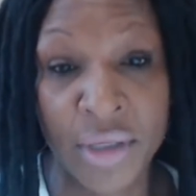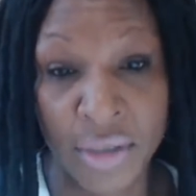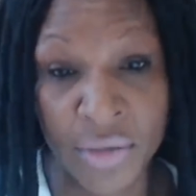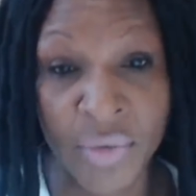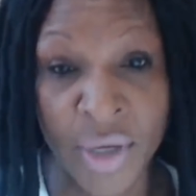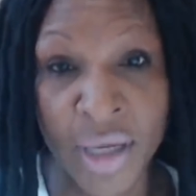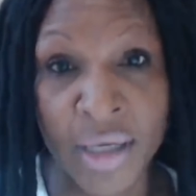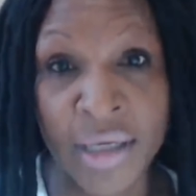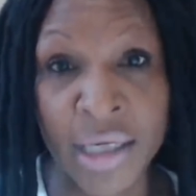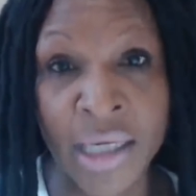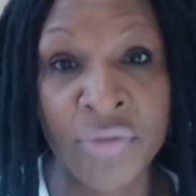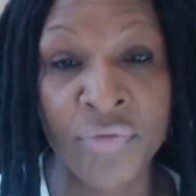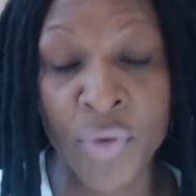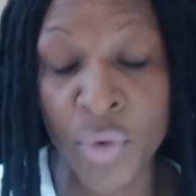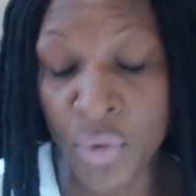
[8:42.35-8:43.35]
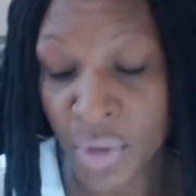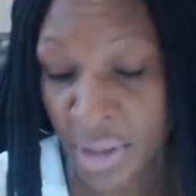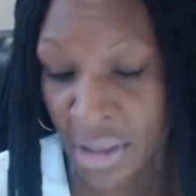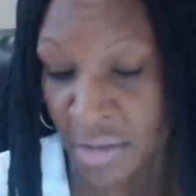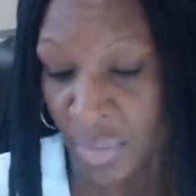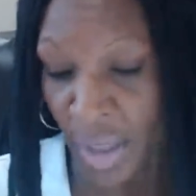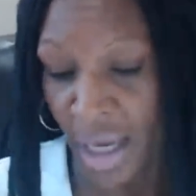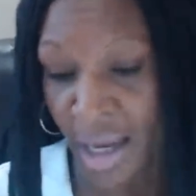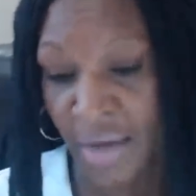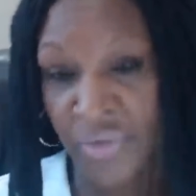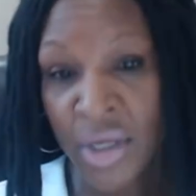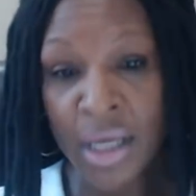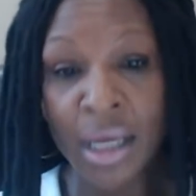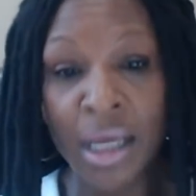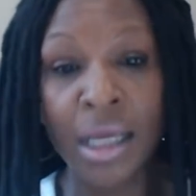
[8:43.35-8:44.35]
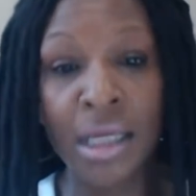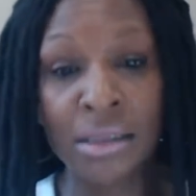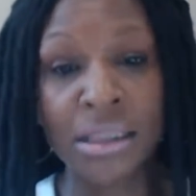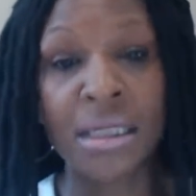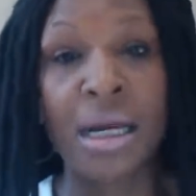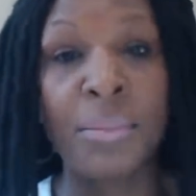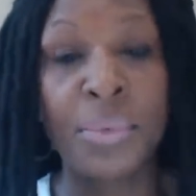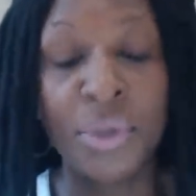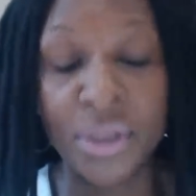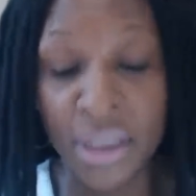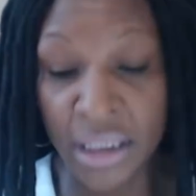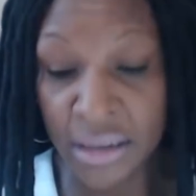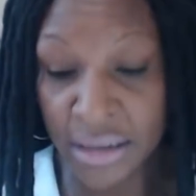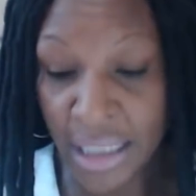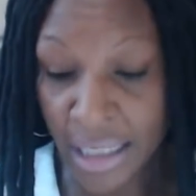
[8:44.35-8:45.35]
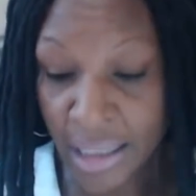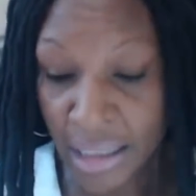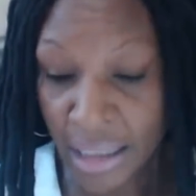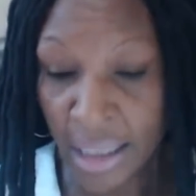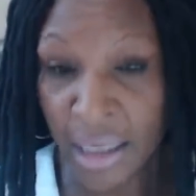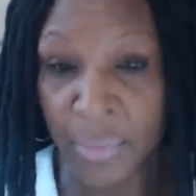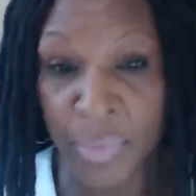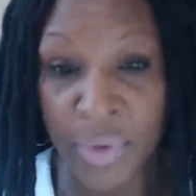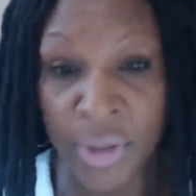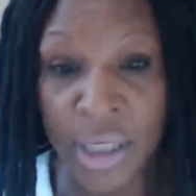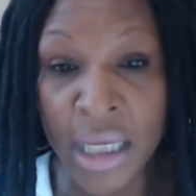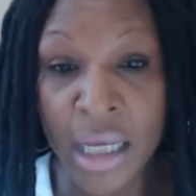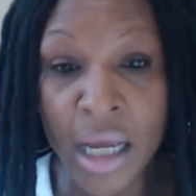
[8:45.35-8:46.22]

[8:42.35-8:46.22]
Okay, invoke on his behalf. Here's a couple of things that can happen.